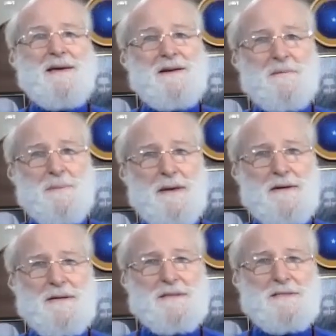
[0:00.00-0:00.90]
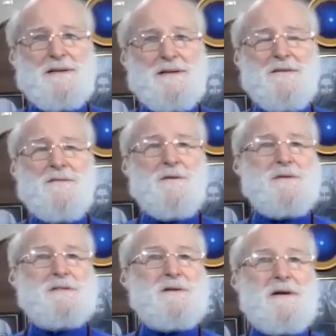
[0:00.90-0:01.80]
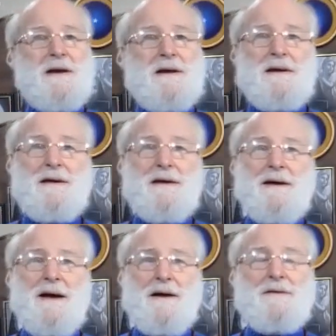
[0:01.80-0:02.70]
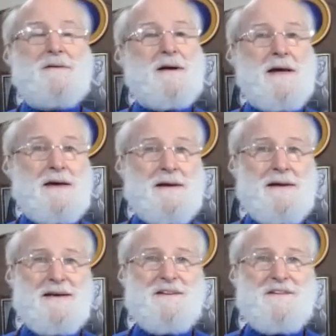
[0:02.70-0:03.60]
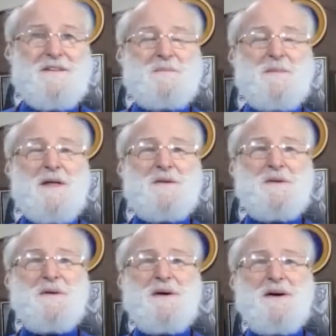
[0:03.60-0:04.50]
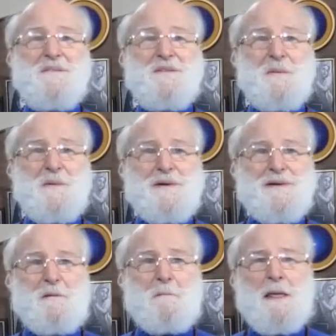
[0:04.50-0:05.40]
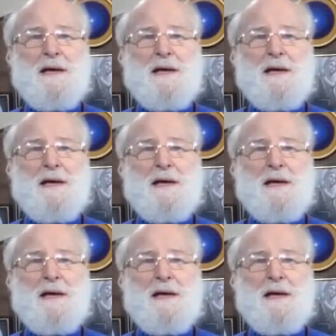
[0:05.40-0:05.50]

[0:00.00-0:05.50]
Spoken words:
independence for this great country, India, the mother of the world.